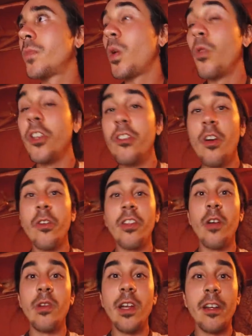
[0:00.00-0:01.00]
Well, you know it's
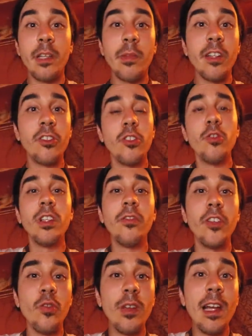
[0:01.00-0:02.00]
not reality because you live
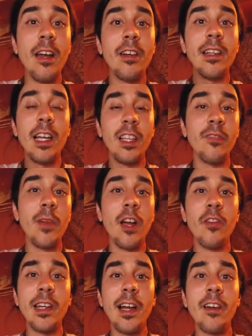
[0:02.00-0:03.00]
your reality, I live my
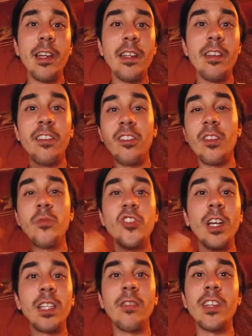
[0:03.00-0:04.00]
reality, and it's a
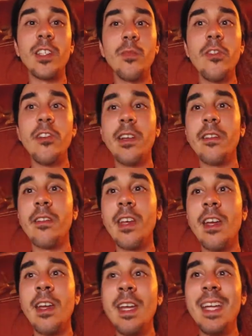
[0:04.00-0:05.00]
subjective experience.
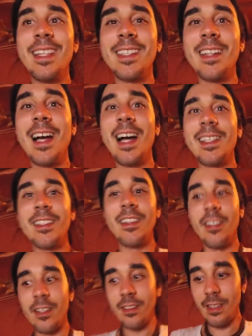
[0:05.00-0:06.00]
It's not
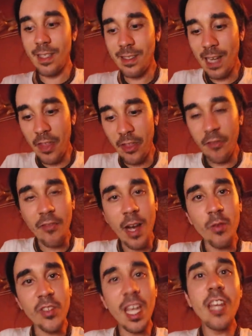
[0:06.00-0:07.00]
the
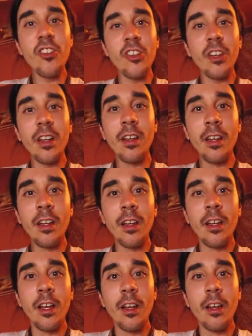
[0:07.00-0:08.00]
foundation
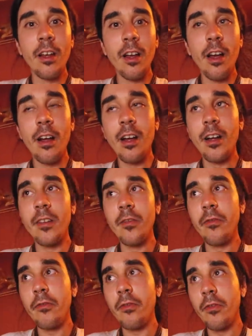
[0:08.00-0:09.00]

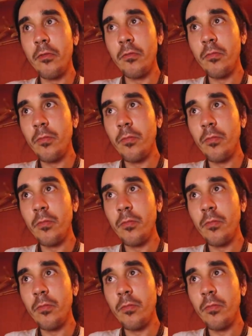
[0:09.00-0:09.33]
of